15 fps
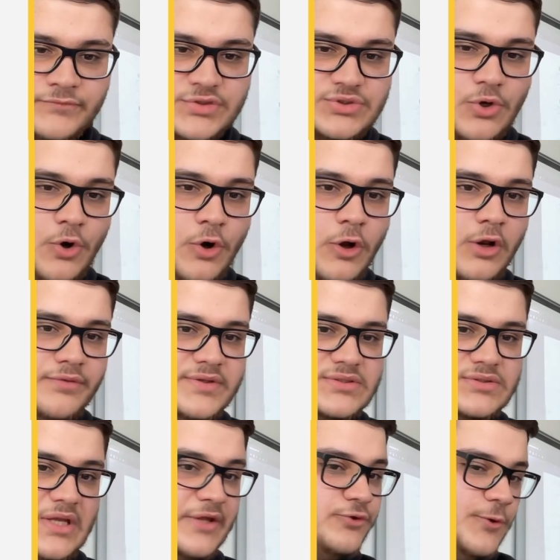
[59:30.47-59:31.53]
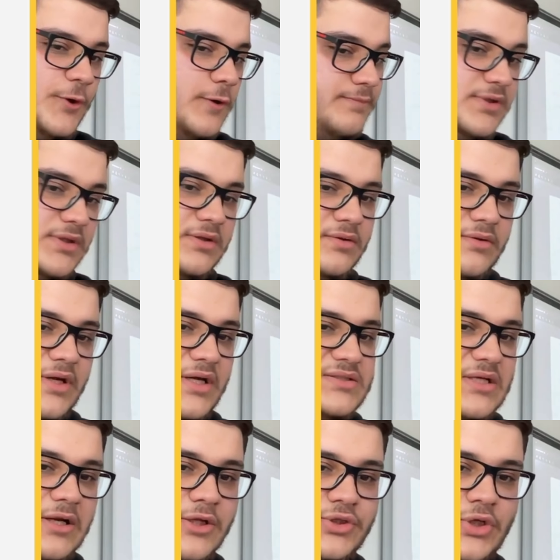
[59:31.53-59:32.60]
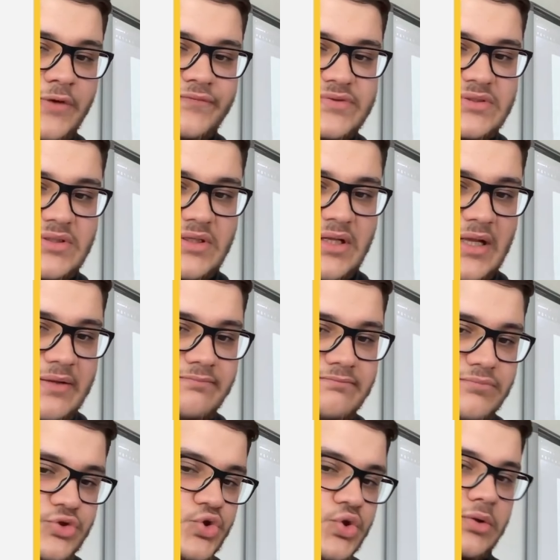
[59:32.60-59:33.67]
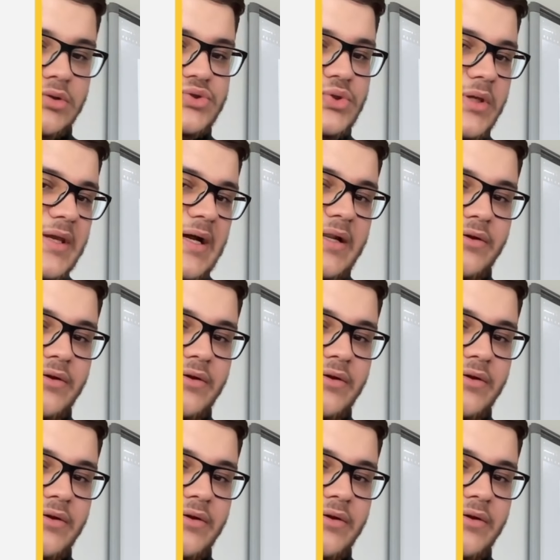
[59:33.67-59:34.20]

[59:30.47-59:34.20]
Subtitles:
All this Adobe. There's a lot of like tools you can